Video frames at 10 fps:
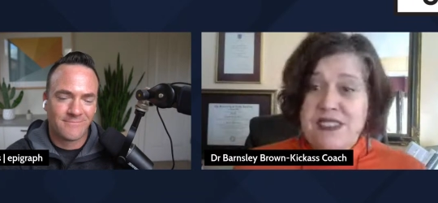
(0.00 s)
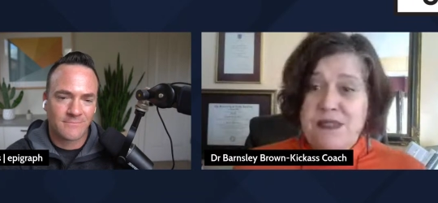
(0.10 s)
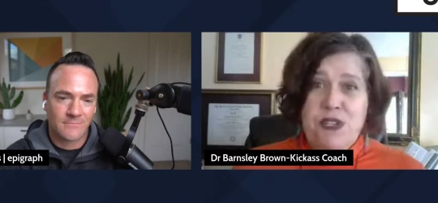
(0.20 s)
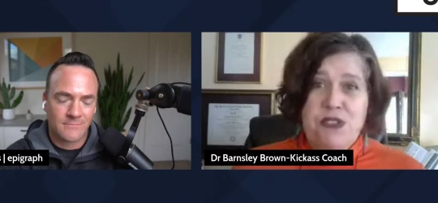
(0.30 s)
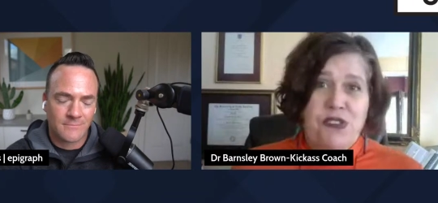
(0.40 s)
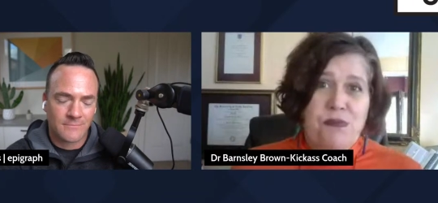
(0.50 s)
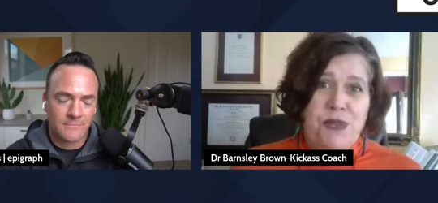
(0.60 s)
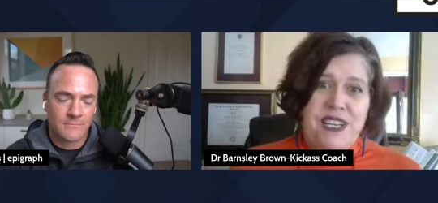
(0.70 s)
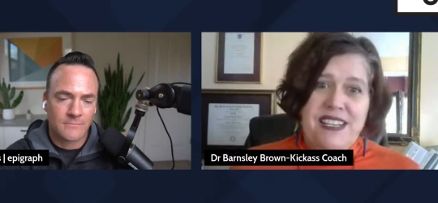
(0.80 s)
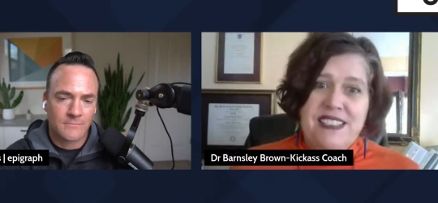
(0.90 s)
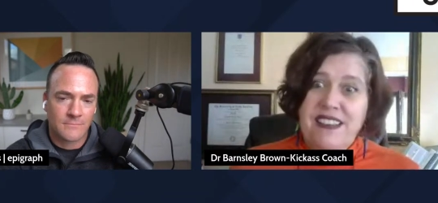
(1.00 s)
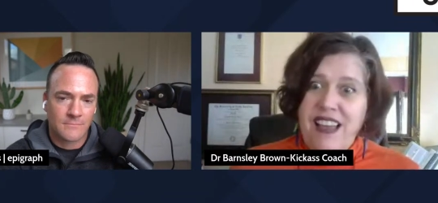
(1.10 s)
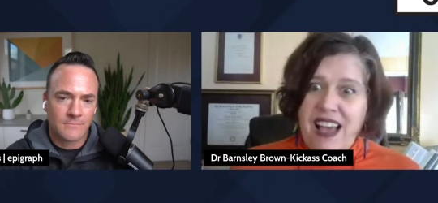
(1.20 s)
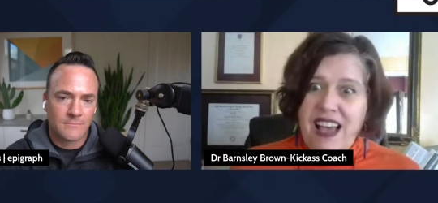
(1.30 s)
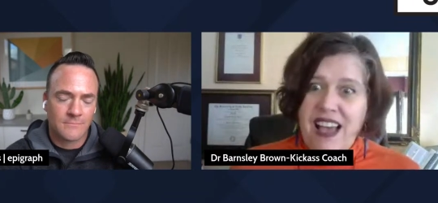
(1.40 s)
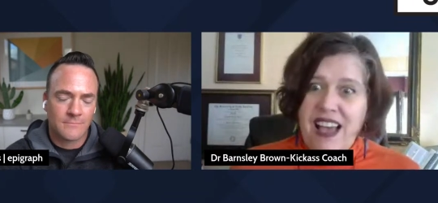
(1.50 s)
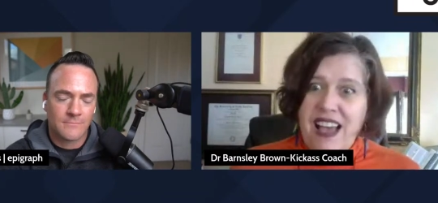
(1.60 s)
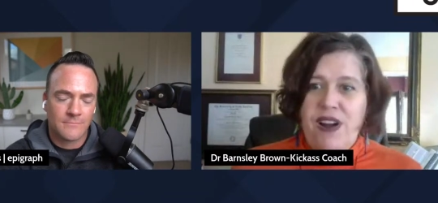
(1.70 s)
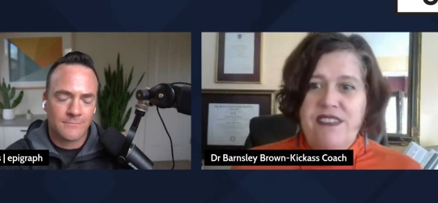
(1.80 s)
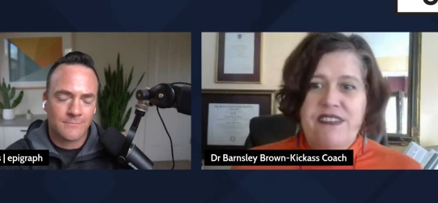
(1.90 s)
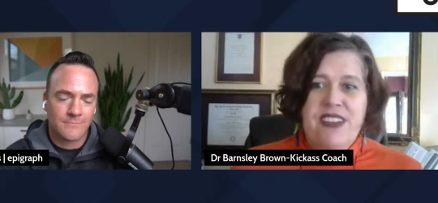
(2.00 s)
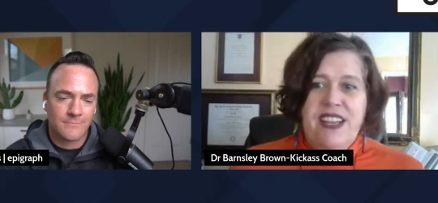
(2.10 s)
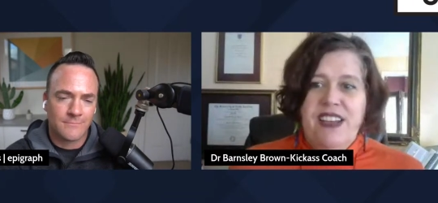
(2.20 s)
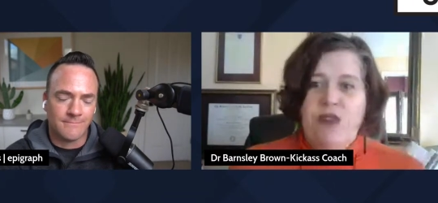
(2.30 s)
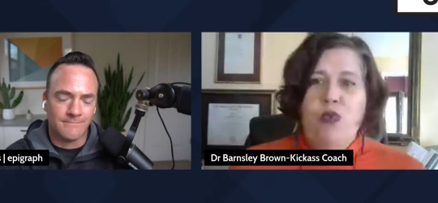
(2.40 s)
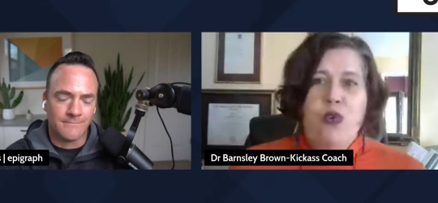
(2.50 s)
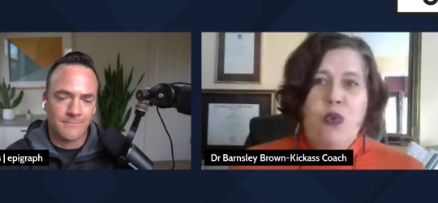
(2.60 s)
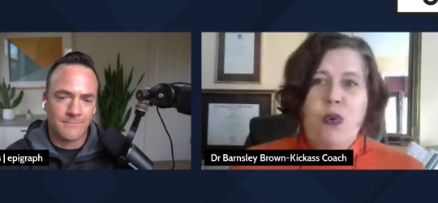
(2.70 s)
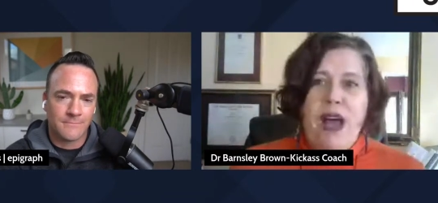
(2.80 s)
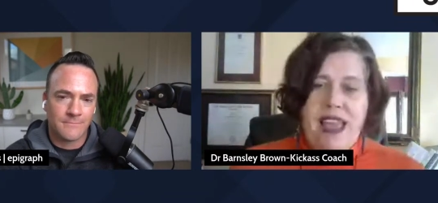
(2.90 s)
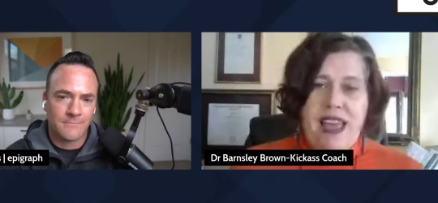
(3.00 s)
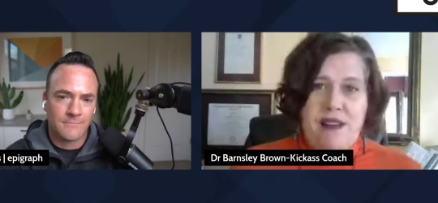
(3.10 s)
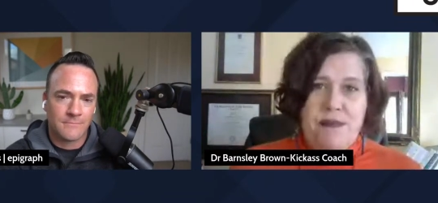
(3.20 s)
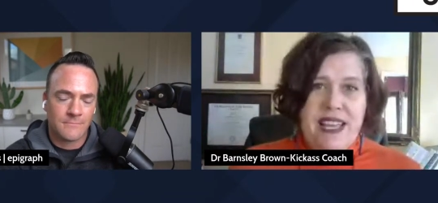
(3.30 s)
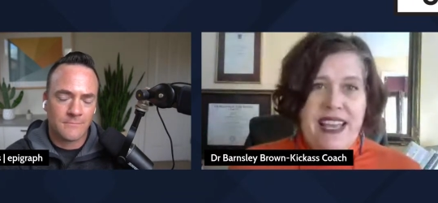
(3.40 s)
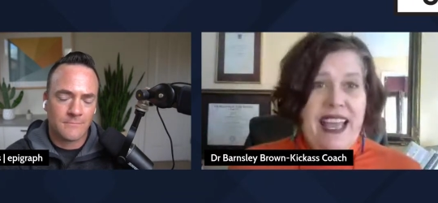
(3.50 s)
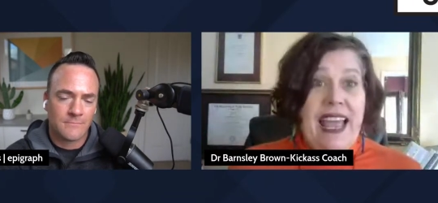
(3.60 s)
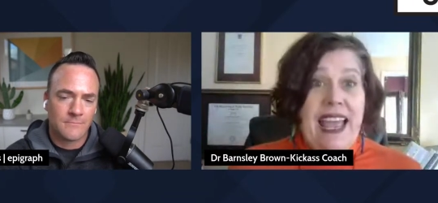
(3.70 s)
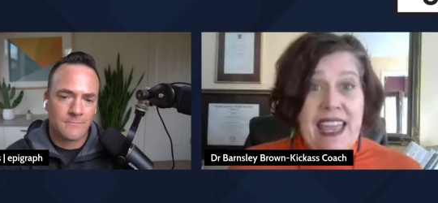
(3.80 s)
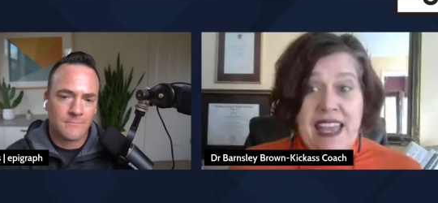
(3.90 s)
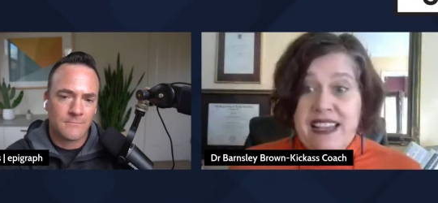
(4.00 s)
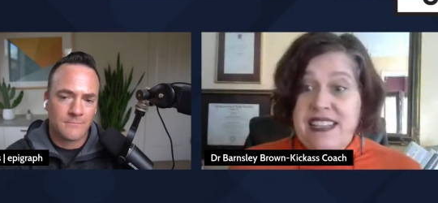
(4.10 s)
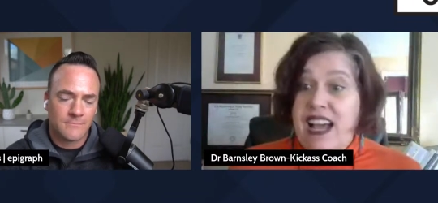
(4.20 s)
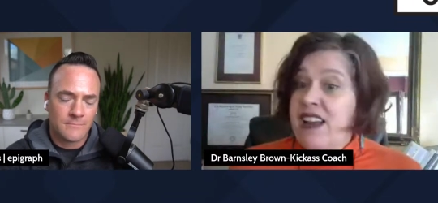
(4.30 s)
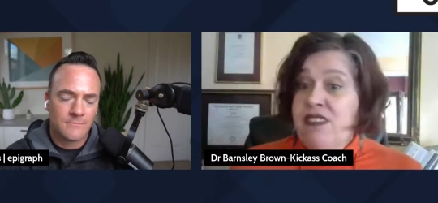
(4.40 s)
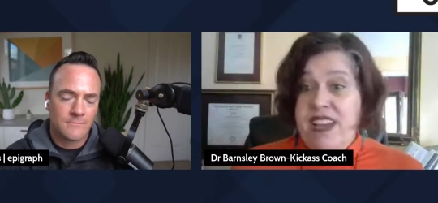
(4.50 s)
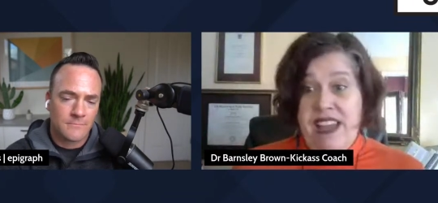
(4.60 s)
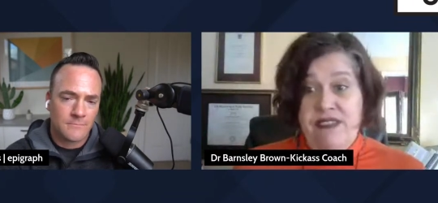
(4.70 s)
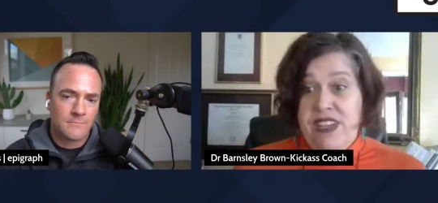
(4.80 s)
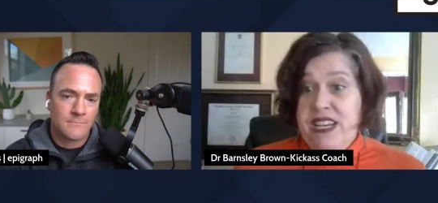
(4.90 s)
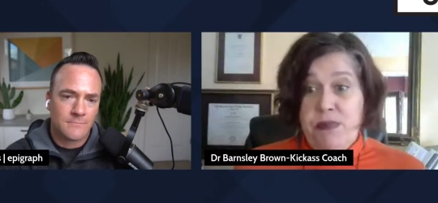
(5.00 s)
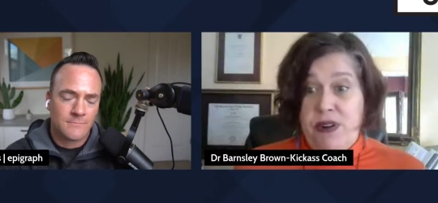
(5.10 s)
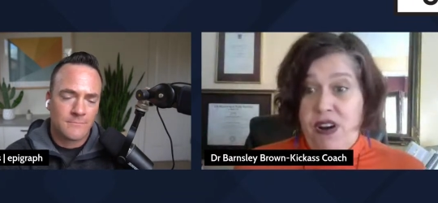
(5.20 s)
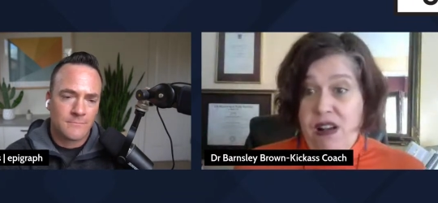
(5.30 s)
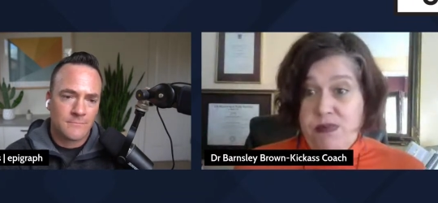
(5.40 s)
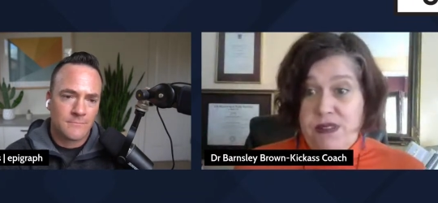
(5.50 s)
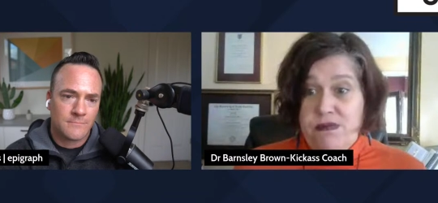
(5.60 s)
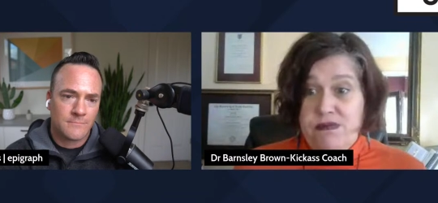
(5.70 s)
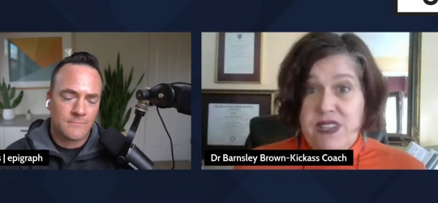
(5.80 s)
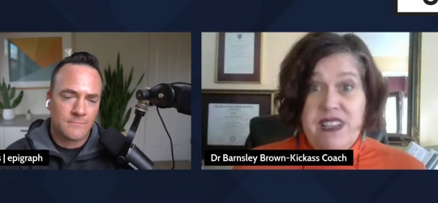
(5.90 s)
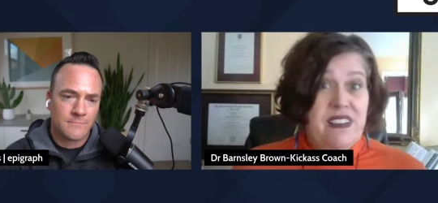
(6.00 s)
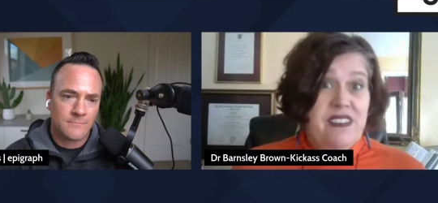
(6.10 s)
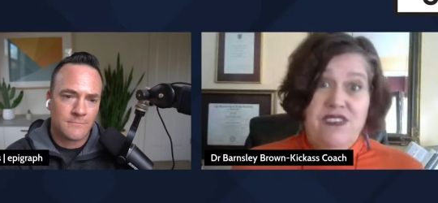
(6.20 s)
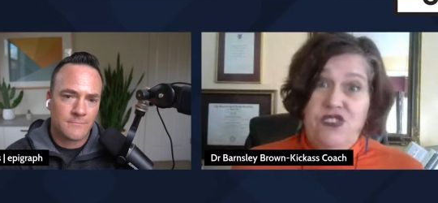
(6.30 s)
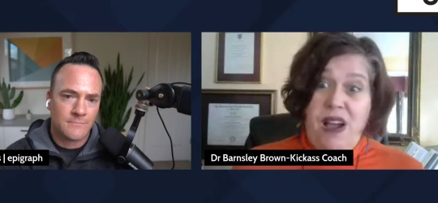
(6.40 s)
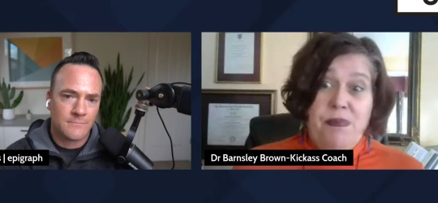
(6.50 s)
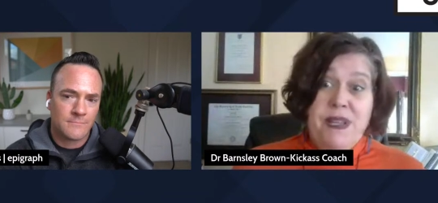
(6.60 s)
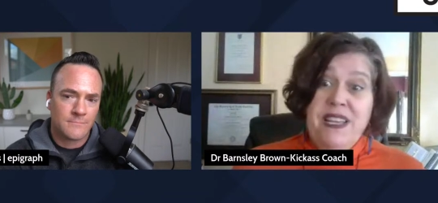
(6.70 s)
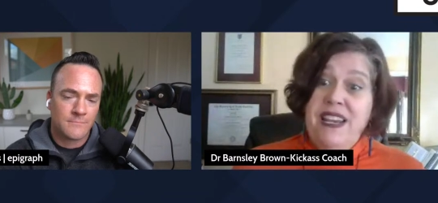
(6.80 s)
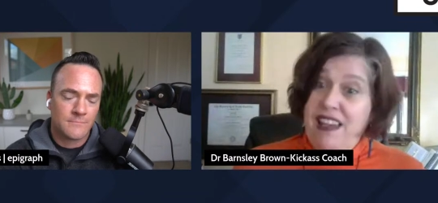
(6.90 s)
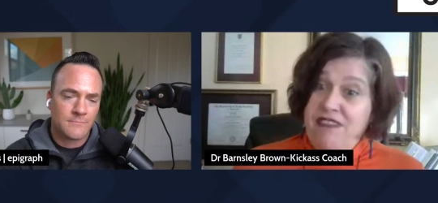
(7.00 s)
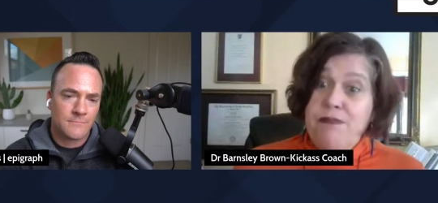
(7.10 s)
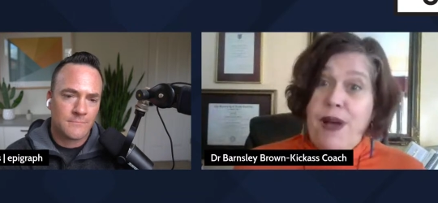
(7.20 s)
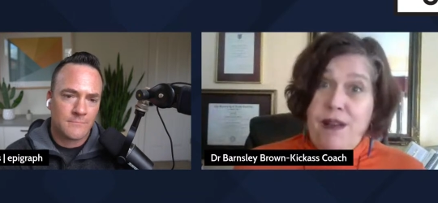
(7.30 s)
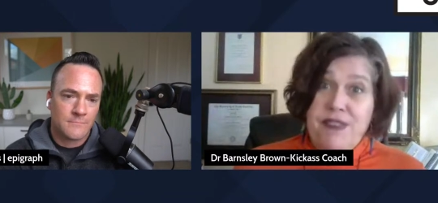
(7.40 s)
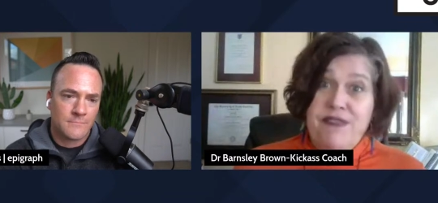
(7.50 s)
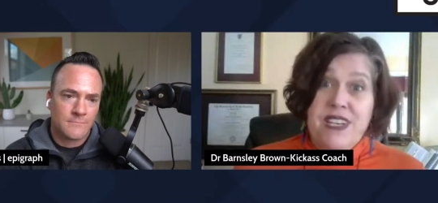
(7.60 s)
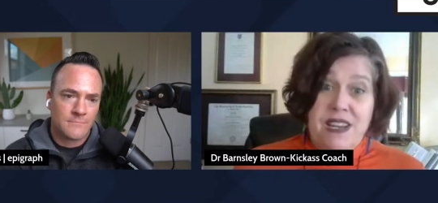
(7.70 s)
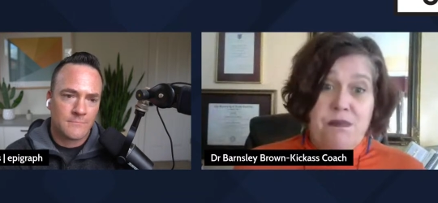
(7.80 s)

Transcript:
Speaker 1: and spiritual communities a lot. That's part of mm. who I am. And I don't have any problem dropping an F bomb if need